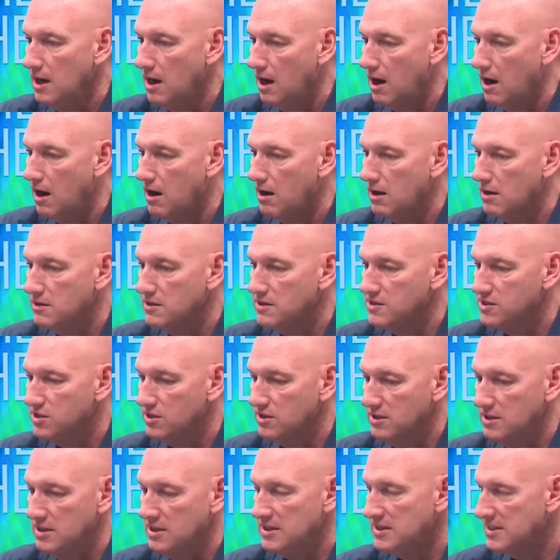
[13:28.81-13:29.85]
are
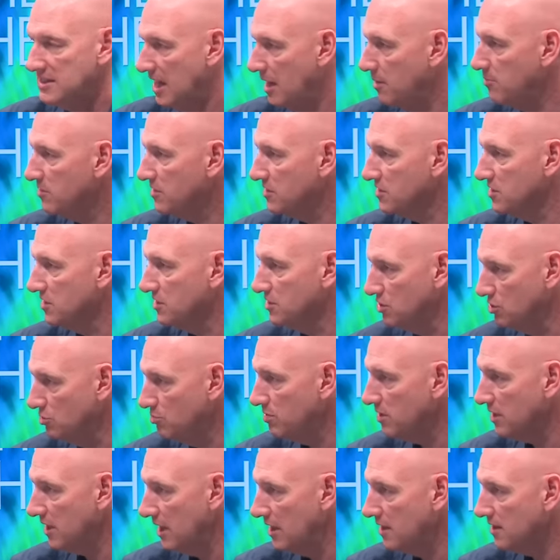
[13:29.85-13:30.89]
certain attempts to
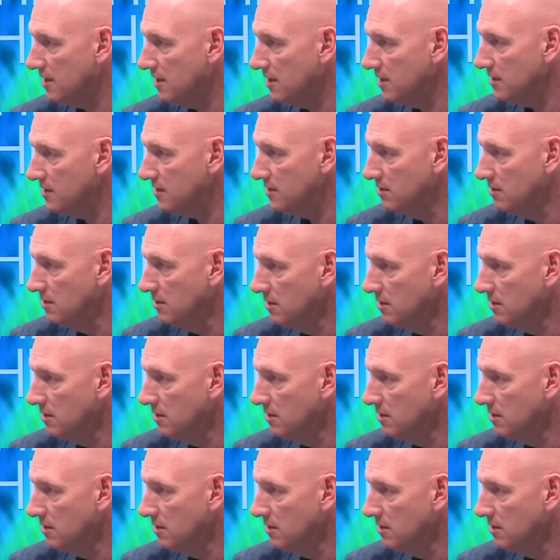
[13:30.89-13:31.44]
duplicate this.